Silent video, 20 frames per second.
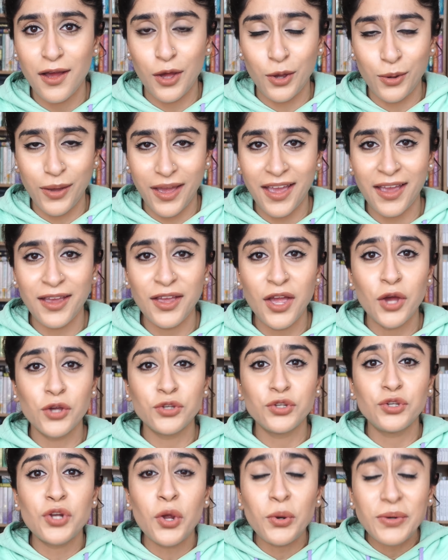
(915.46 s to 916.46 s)
okay?
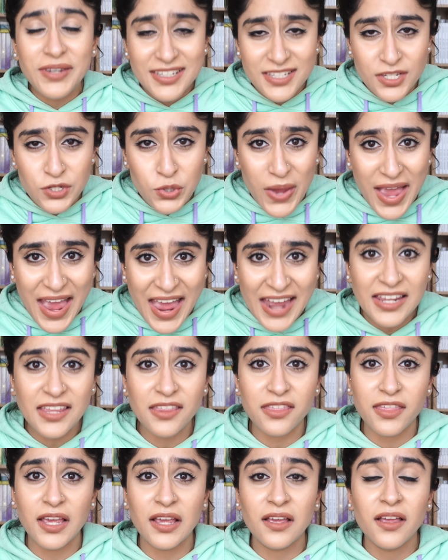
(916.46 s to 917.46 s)
You don't need to do
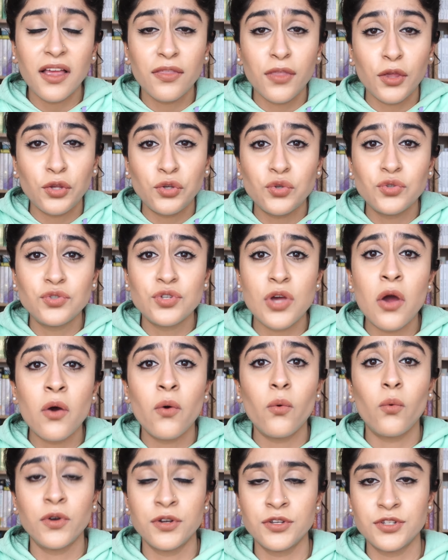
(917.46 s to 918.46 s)
anything that you
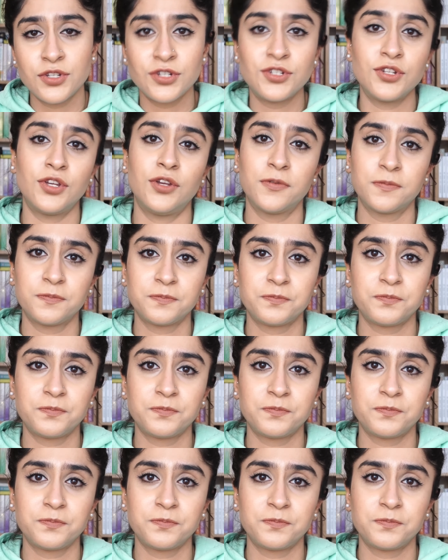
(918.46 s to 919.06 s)
don't want to do.